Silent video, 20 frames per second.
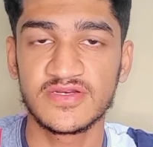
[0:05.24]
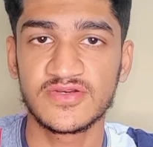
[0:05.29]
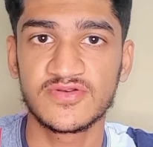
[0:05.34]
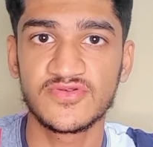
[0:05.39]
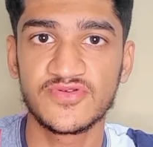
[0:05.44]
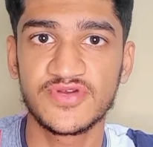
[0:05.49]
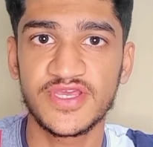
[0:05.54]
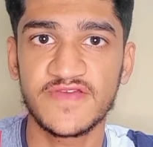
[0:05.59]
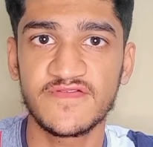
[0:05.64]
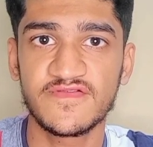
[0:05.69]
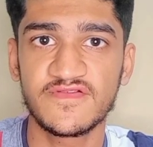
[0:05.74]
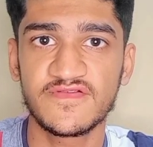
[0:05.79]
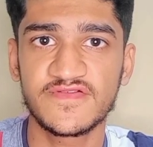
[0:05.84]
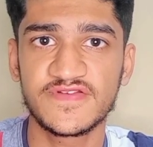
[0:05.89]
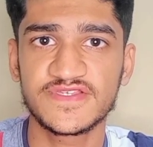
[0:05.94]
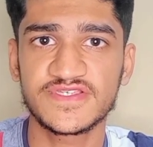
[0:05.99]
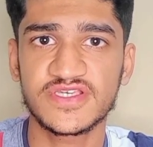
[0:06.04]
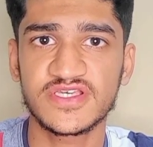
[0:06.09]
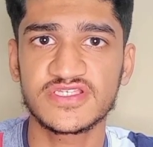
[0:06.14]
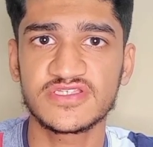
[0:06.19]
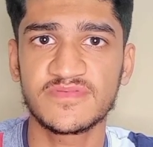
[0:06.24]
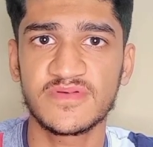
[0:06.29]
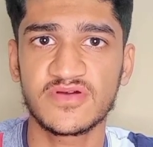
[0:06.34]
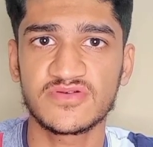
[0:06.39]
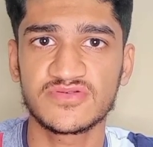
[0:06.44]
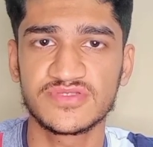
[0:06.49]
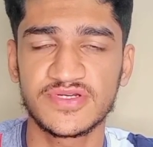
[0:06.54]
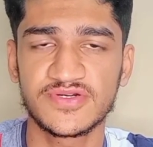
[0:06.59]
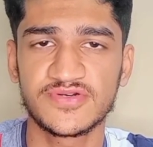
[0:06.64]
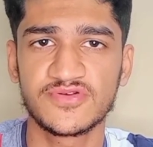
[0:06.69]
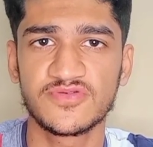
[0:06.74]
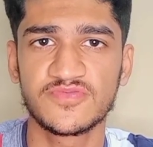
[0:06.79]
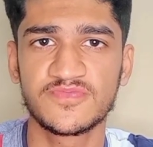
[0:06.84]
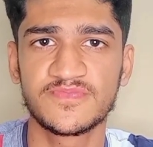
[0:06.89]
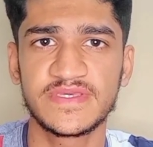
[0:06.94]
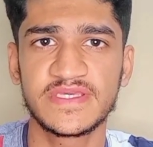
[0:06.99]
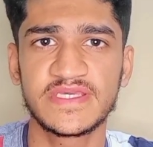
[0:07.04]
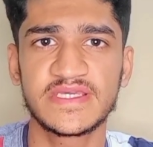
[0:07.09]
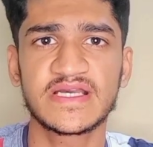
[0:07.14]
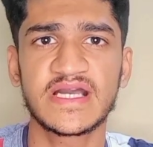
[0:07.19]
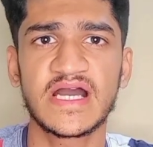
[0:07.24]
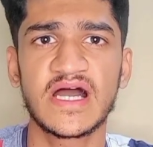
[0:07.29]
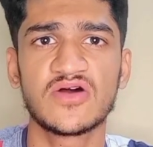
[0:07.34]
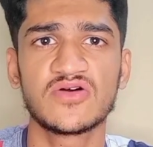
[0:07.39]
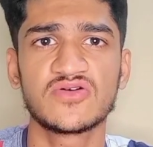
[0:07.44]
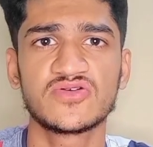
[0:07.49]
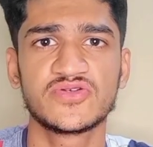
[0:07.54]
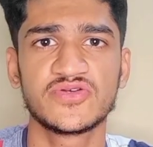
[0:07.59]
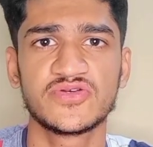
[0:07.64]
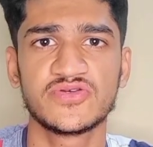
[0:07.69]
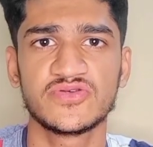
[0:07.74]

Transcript: Today we will discuss about the topic how to